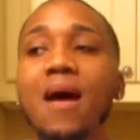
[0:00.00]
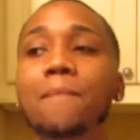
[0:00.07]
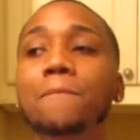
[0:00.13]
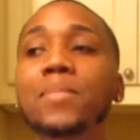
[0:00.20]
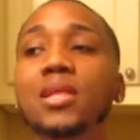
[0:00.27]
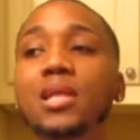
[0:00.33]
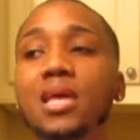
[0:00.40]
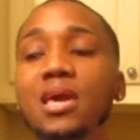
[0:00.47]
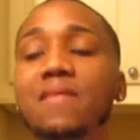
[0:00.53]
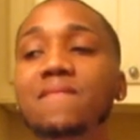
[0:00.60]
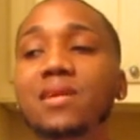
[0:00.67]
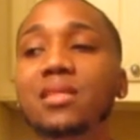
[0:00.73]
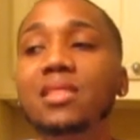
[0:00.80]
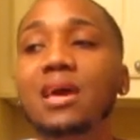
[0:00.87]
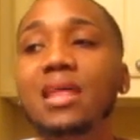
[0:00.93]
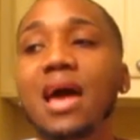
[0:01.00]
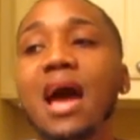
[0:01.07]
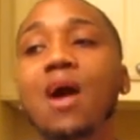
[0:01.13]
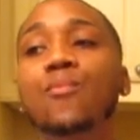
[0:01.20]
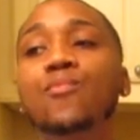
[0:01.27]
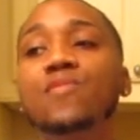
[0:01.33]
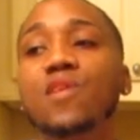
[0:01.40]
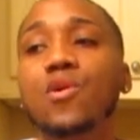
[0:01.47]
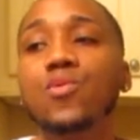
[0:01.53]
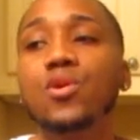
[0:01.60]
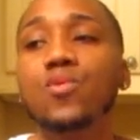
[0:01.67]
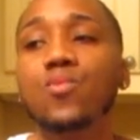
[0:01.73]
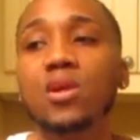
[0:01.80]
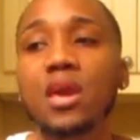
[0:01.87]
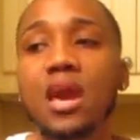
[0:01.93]
I'm believing that I was
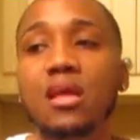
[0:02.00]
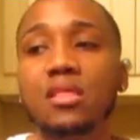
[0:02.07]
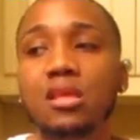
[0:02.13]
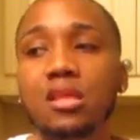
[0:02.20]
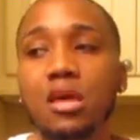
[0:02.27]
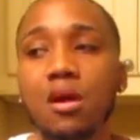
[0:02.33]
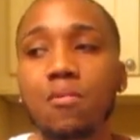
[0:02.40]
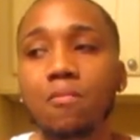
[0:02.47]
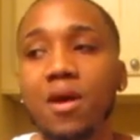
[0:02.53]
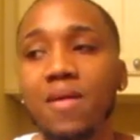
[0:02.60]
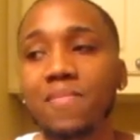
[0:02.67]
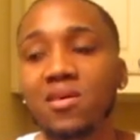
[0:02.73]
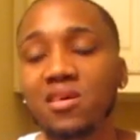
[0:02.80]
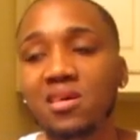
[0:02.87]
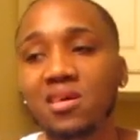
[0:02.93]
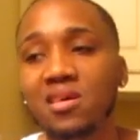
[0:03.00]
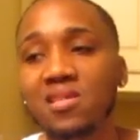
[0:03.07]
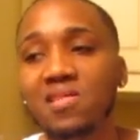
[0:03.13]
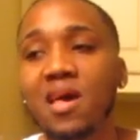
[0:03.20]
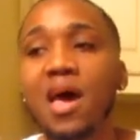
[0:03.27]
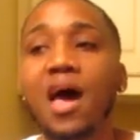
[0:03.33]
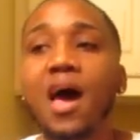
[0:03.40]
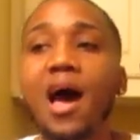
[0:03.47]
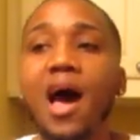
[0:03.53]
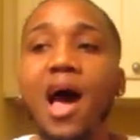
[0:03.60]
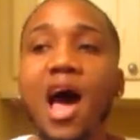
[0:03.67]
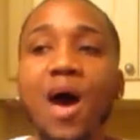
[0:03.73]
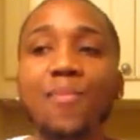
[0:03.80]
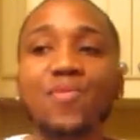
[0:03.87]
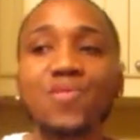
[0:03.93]
only reacting that way because
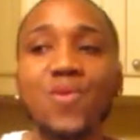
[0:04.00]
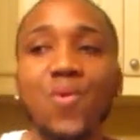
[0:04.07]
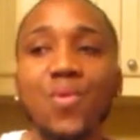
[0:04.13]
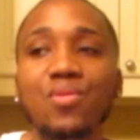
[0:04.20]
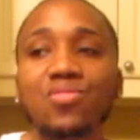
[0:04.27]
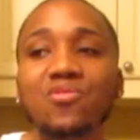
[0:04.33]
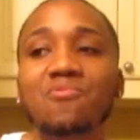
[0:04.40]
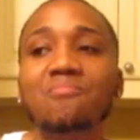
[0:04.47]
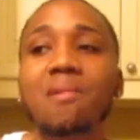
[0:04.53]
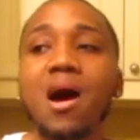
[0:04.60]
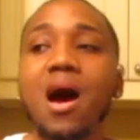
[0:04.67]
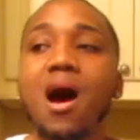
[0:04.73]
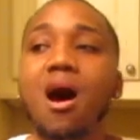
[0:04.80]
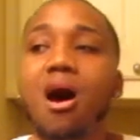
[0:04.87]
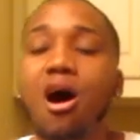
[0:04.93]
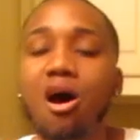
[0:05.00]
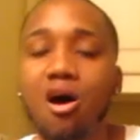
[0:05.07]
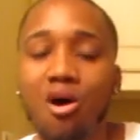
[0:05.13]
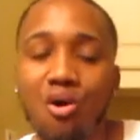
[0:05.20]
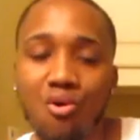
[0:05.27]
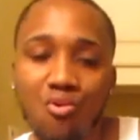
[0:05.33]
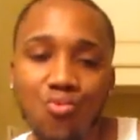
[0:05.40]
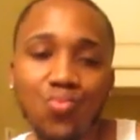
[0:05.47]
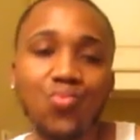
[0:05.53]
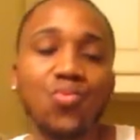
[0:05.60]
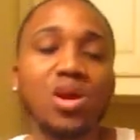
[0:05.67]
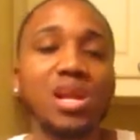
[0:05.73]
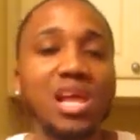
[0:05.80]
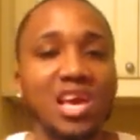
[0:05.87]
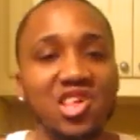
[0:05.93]
I was going through my own
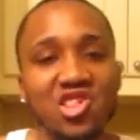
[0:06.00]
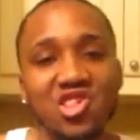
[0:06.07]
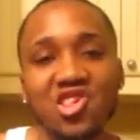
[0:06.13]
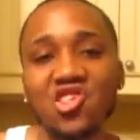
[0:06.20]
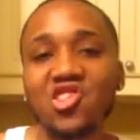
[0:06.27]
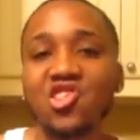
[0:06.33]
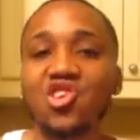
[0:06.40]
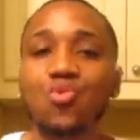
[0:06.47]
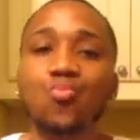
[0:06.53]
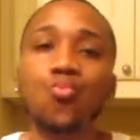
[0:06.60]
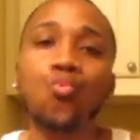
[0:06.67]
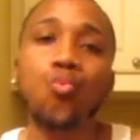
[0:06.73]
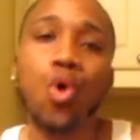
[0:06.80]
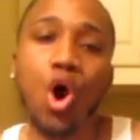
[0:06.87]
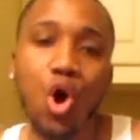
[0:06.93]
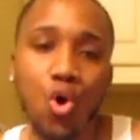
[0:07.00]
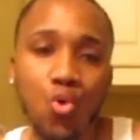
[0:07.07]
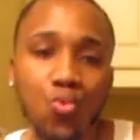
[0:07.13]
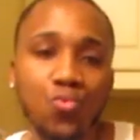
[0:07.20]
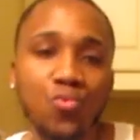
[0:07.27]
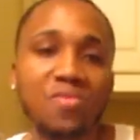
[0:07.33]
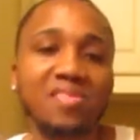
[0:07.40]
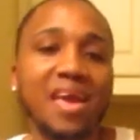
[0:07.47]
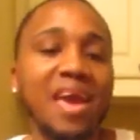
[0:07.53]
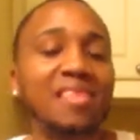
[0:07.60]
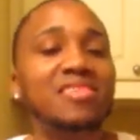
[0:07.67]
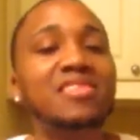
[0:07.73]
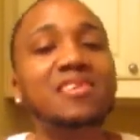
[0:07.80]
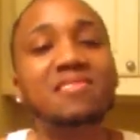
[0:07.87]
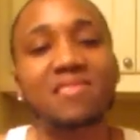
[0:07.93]
relationship woes
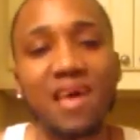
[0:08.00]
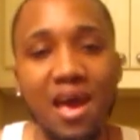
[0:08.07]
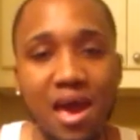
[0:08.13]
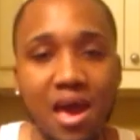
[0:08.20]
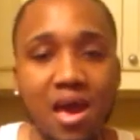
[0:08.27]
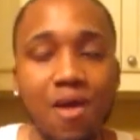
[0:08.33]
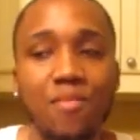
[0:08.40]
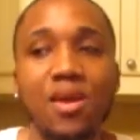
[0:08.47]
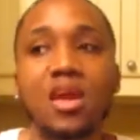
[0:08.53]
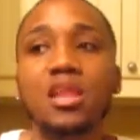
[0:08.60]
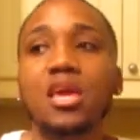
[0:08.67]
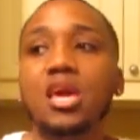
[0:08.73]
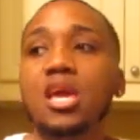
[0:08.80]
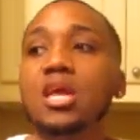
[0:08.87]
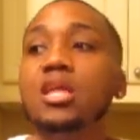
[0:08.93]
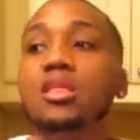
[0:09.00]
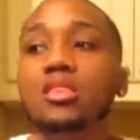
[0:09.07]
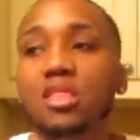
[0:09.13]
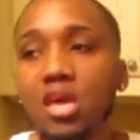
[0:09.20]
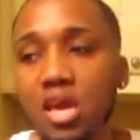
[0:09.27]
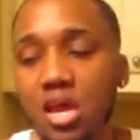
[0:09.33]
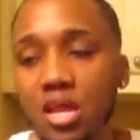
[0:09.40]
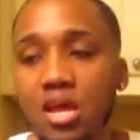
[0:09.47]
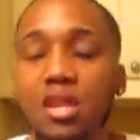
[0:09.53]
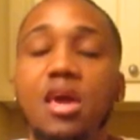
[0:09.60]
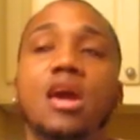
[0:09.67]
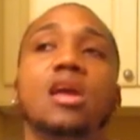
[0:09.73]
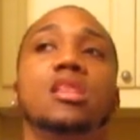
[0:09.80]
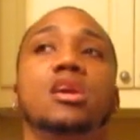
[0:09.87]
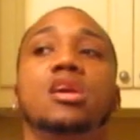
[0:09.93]
at the time. And anything that
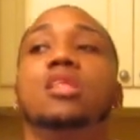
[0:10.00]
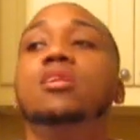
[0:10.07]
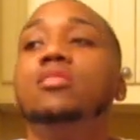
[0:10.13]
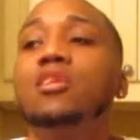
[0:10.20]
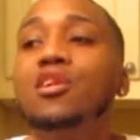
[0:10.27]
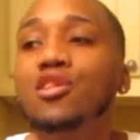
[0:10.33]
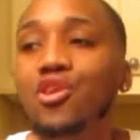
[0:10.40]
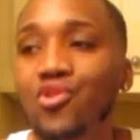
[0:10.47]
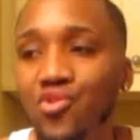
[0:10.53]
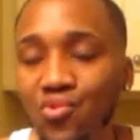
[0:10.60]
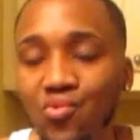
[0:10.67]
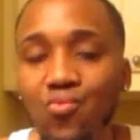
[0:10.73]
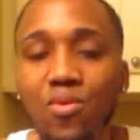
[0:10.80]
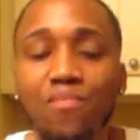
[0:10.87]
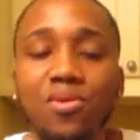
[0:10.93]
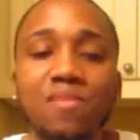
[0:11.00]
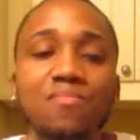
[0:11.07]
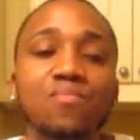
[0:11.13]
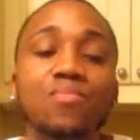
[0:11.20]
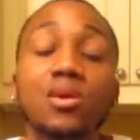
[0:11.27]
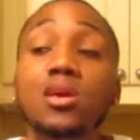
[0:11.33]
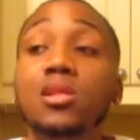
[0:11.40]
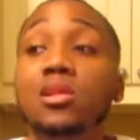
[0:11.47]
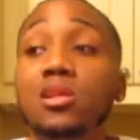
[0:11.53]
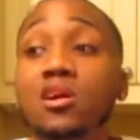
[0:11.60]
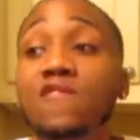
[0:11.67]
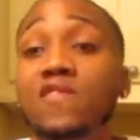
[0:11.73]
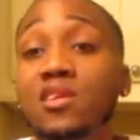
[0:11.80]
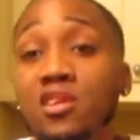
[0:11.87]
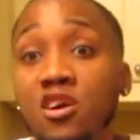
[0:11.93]
had anything to do with people being
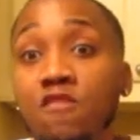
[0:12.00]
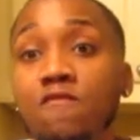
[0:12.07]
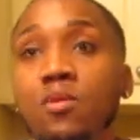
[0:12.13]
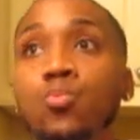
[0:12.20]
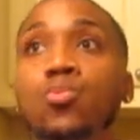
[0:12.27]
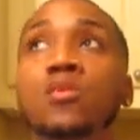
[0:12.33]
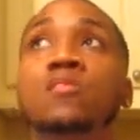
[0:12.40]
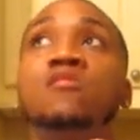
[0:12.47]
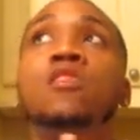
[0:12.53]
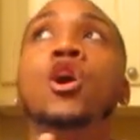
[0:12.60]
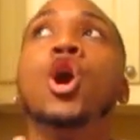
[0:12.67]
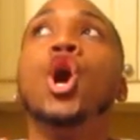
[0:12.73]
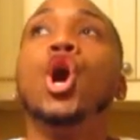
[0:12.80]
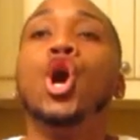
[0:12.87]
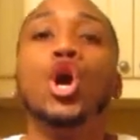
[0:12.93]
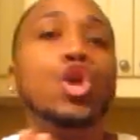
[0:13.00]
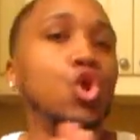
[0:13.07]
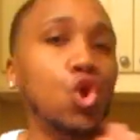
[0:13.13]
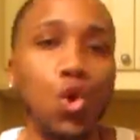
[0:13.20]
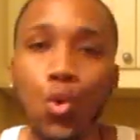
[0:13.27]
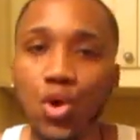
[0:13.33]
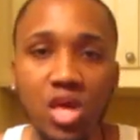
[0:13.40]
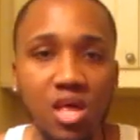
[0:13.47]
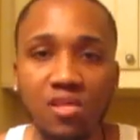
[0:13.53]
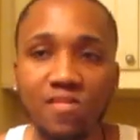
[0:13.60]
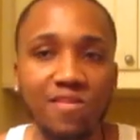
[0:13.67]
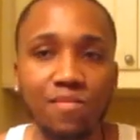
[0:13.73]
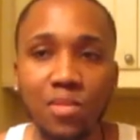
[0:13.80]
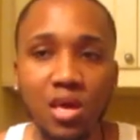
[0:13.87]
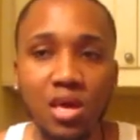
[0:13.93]
lovey-dovey was annoying
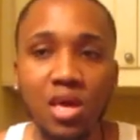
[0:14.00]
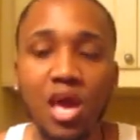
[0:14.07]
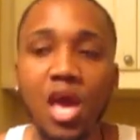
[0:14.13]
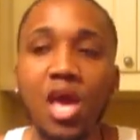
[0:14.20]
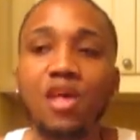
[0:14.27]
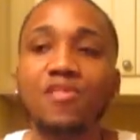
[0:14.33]
to me.